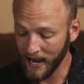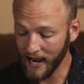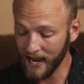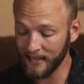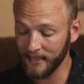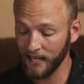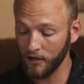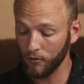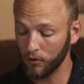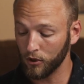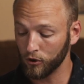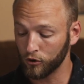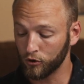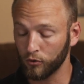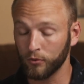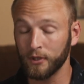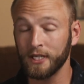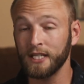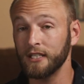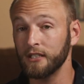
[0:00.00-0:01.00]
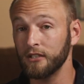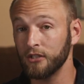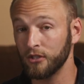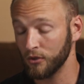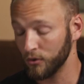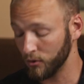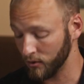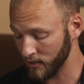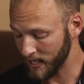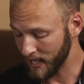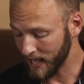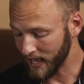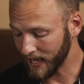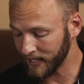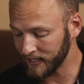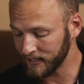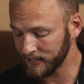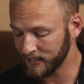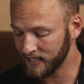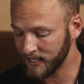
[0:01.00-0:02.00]
and they will greet you
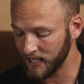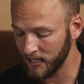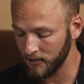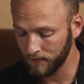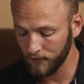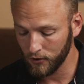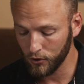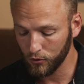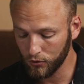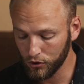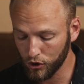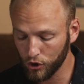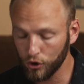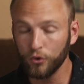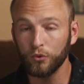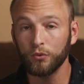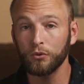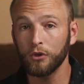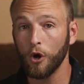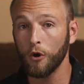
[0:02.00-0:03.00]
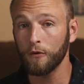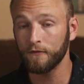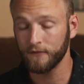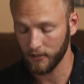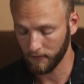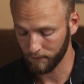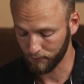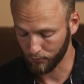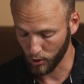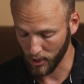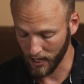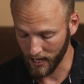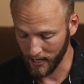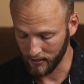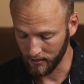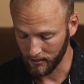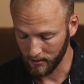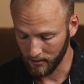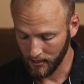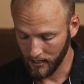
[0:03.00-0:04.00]
and give you two loaves of
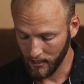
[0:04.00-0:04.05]
bread,